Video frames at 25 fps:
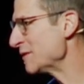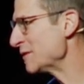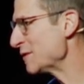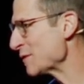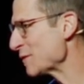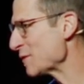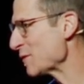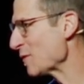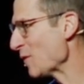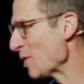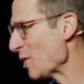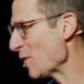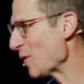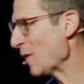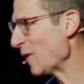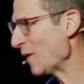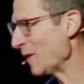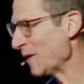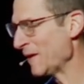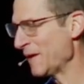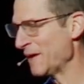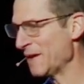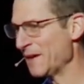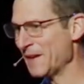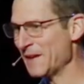to the
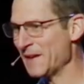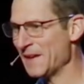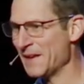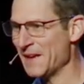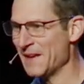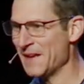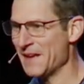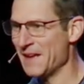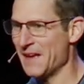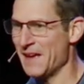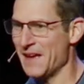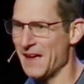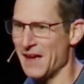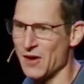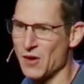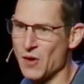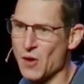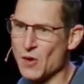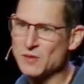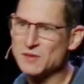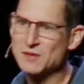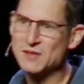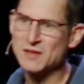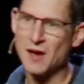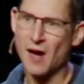Lord,
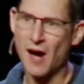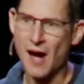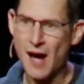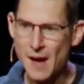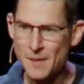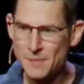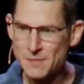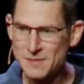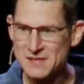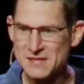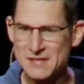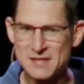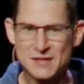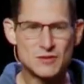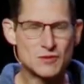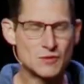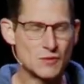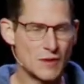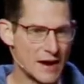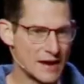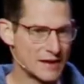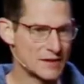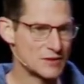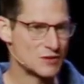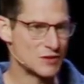goes the opposite
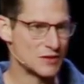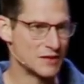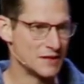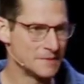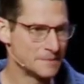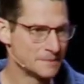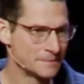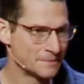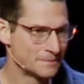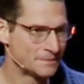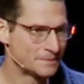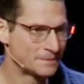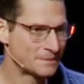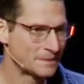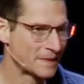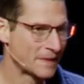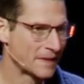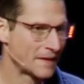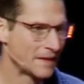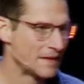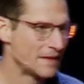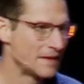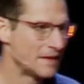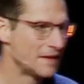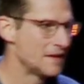direction,
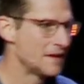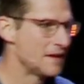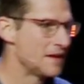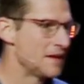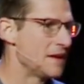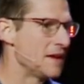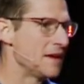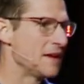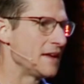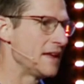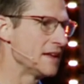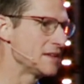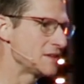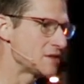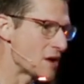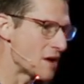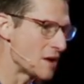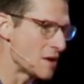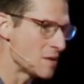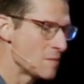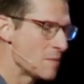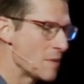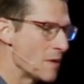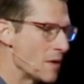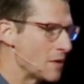gets on
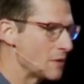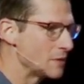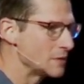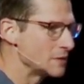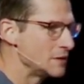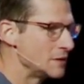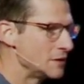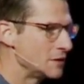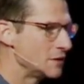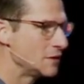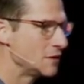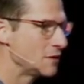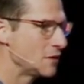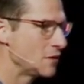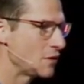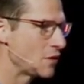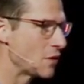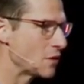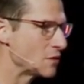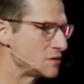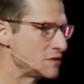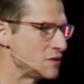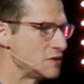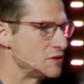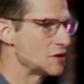a boat,
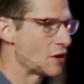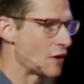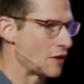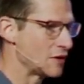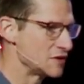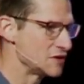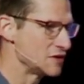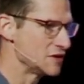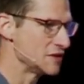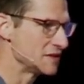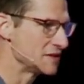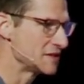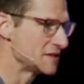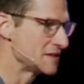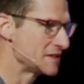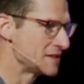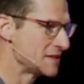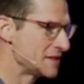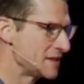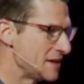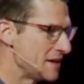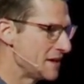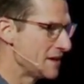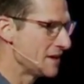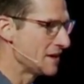goes to Tarsus.
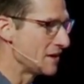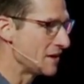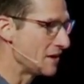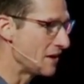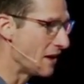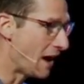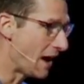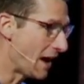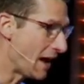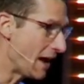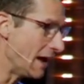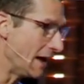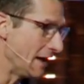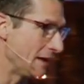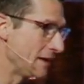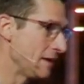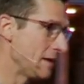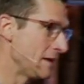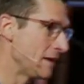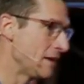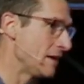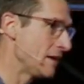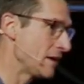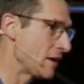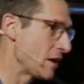God
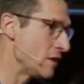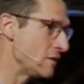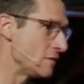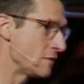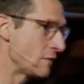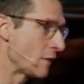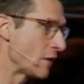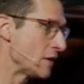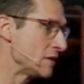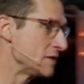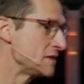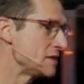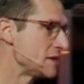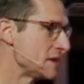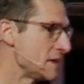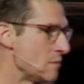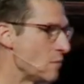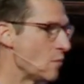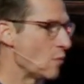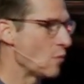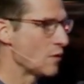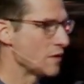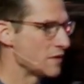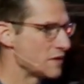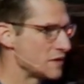confronts him
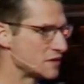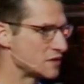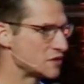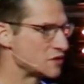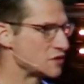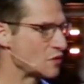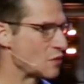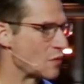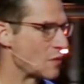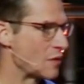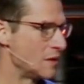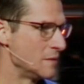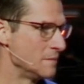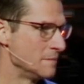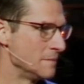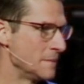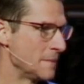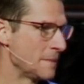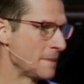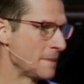with a storm.